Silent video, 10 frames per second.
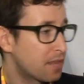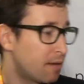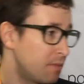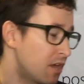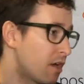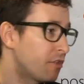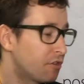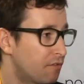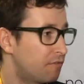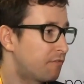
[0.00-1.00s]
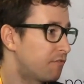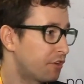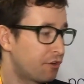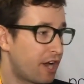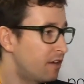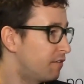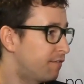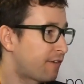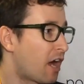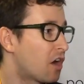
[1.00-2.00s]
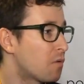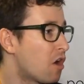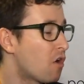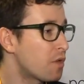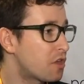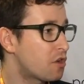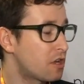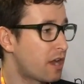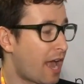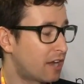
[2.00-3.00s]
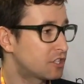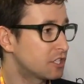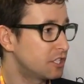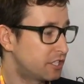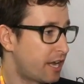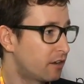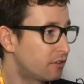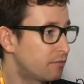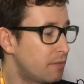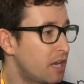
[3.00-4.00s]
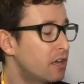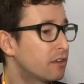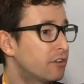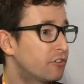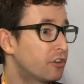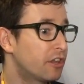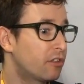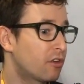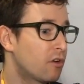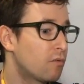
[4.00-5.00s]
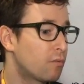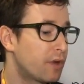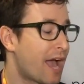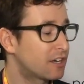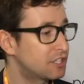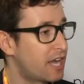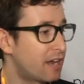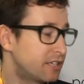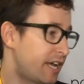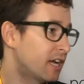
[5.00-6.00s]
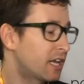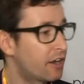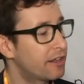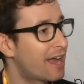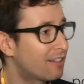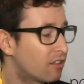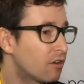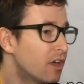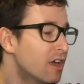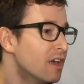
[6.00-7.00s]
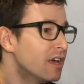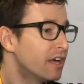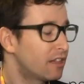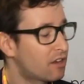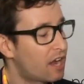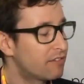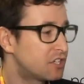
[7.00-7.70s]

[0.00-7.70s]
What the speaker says: and because of the great firewall, we couldn't actually send media digitally, so we actually had to hand carry that. So it's kind of a